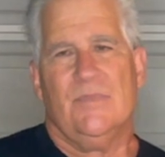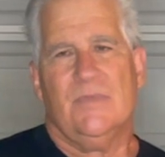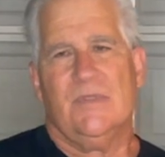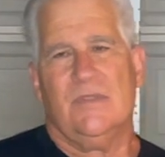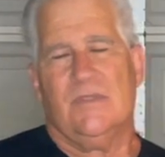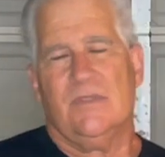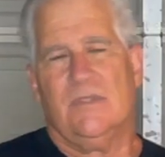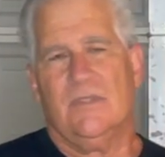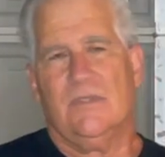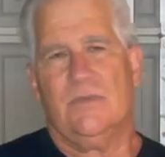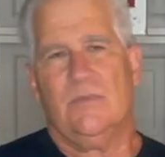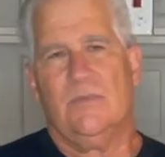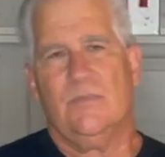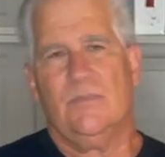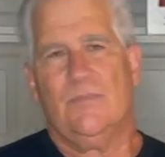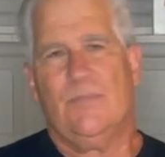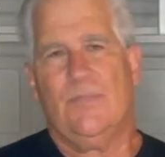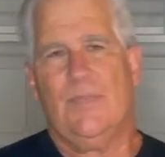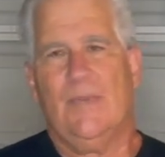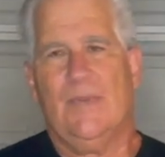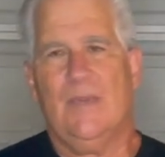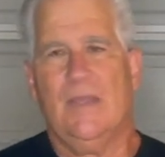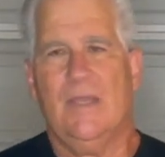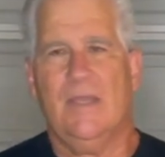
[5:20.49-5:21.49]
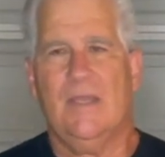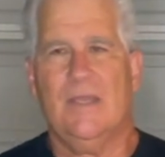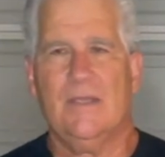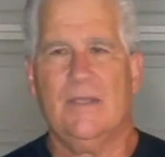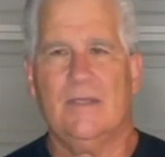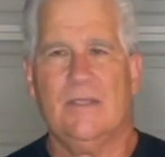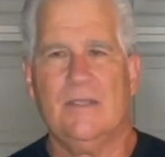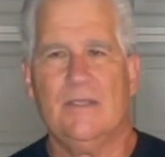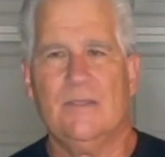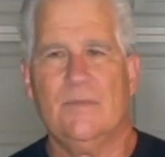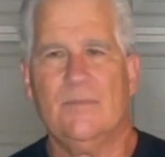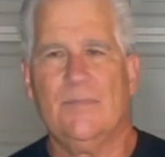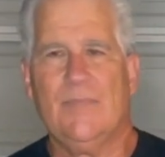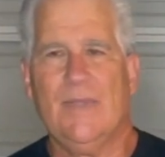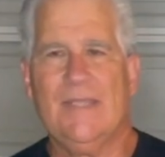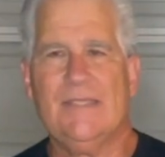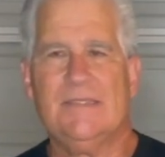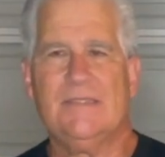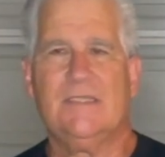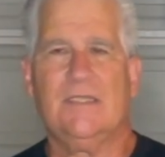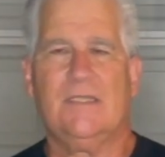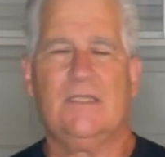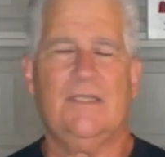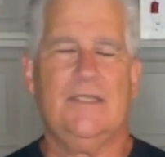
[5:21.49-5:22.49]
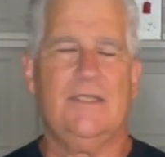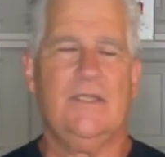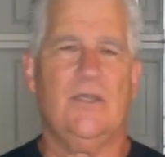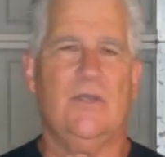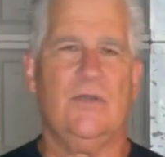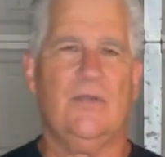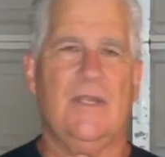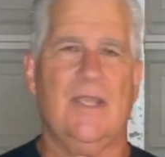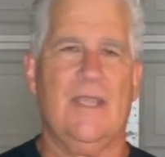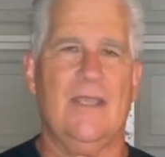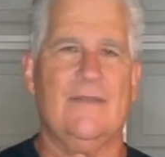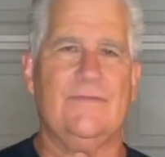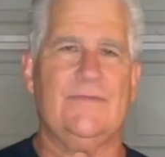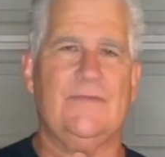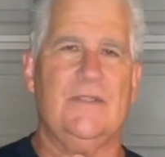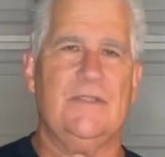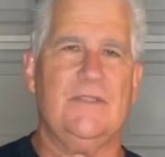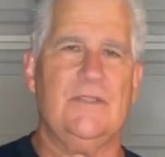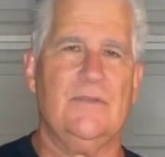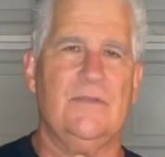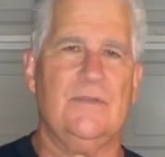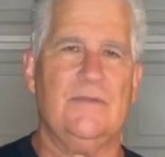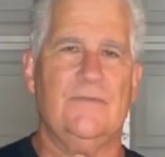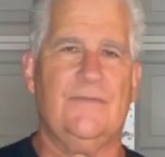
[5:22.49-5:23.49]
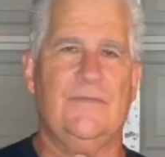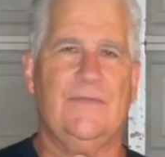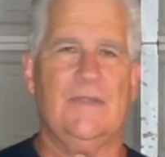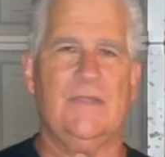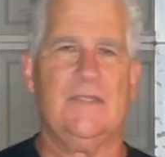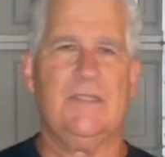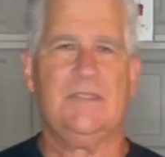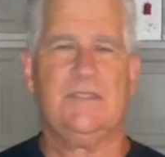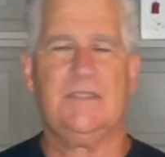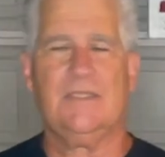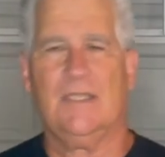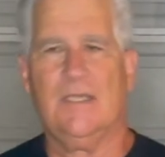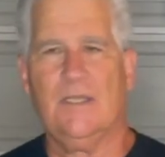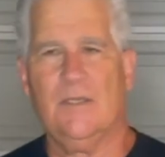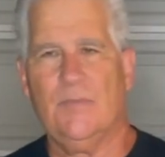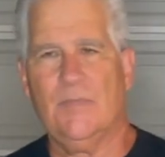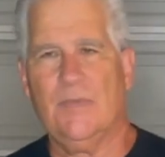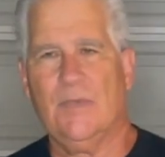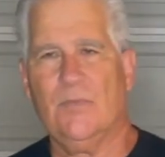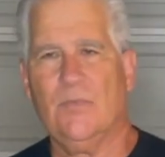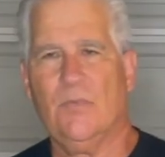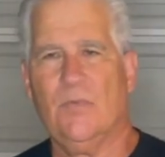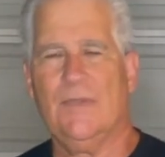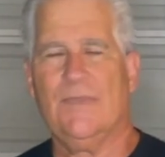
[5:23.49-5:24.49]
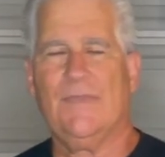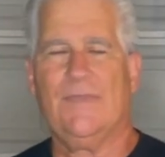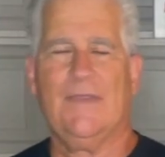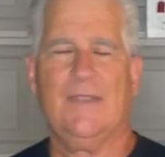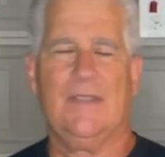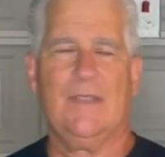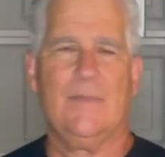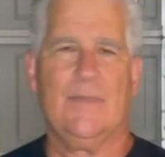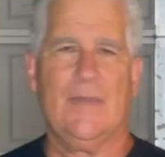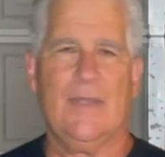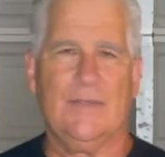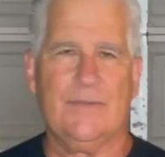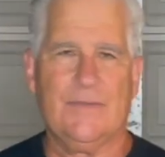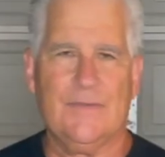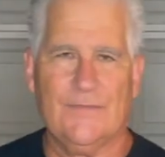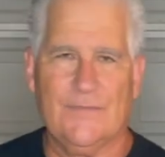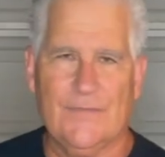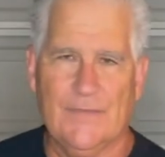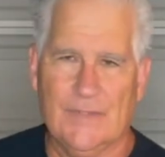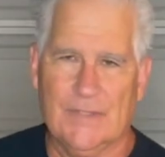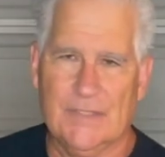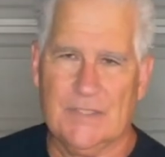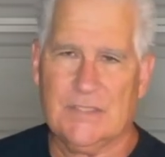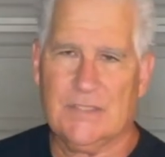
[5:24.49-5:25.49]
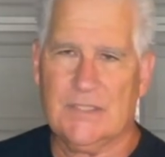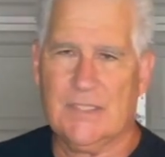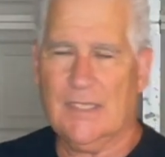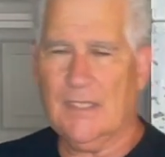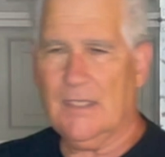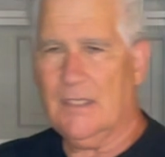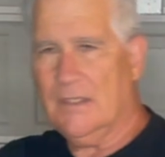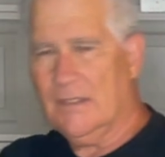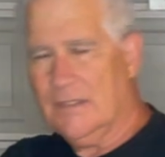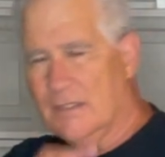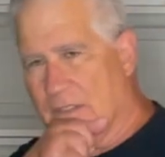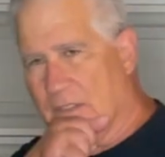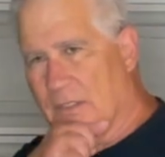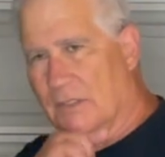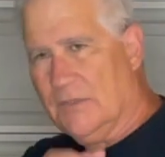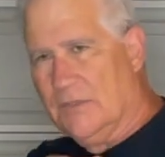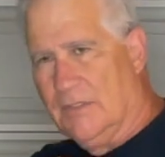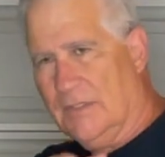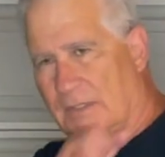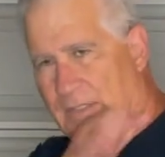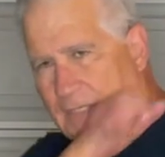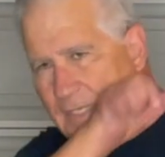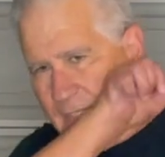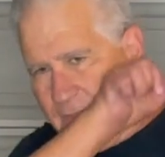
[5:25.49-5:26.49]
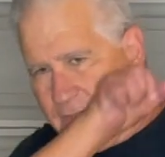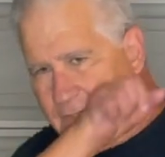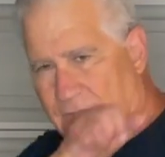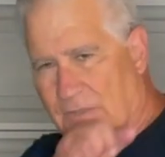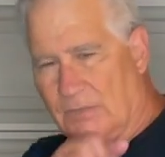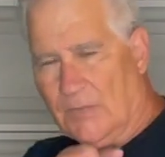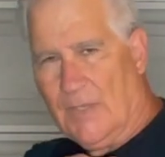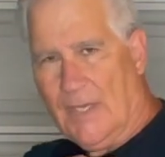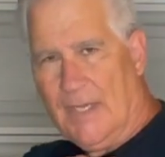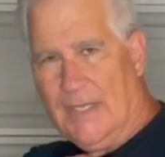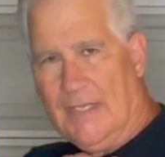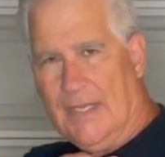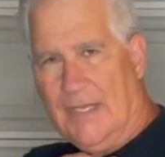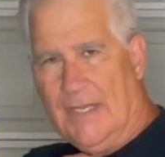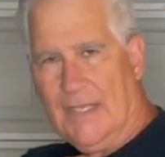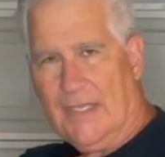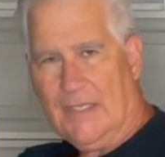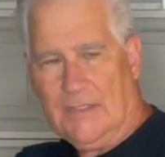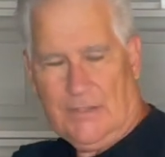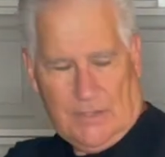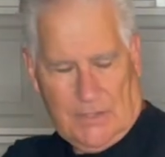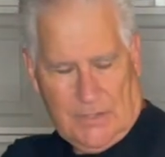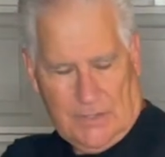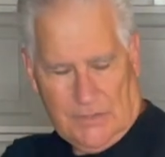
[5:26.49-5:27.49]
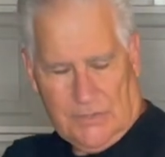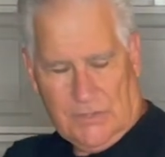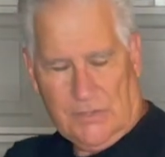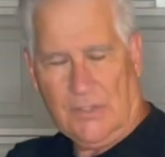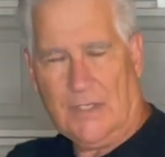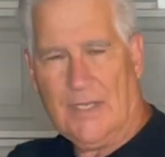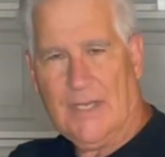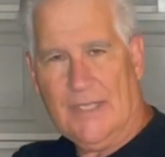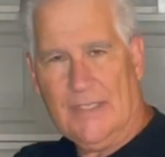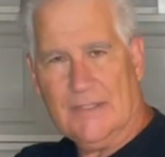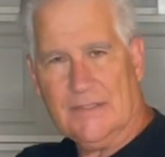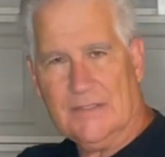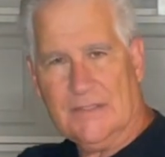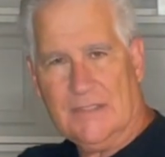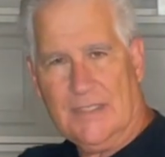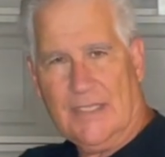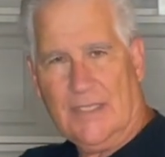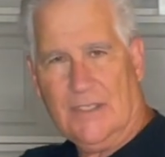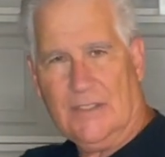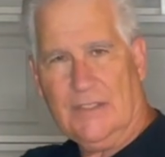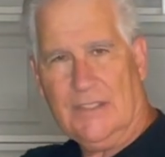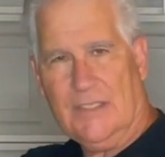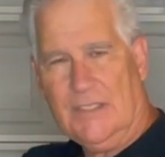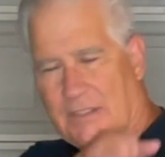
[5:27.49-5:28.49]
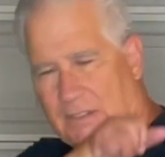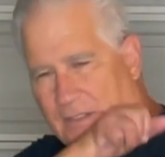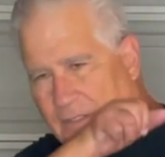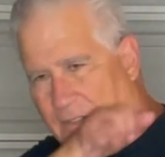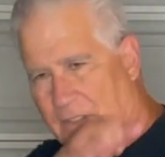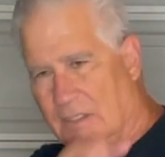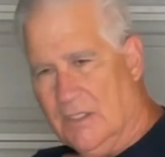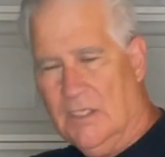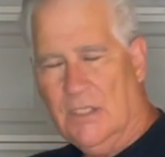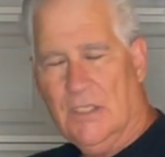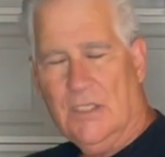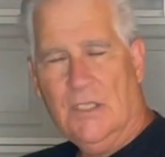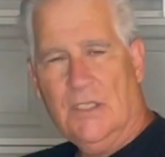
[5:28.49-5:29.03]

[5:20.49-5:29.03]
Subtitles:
you basically don't have to do it in Philly shell, but one thing about the Philly shell, you know, you can catch the right hand because your hand's down here.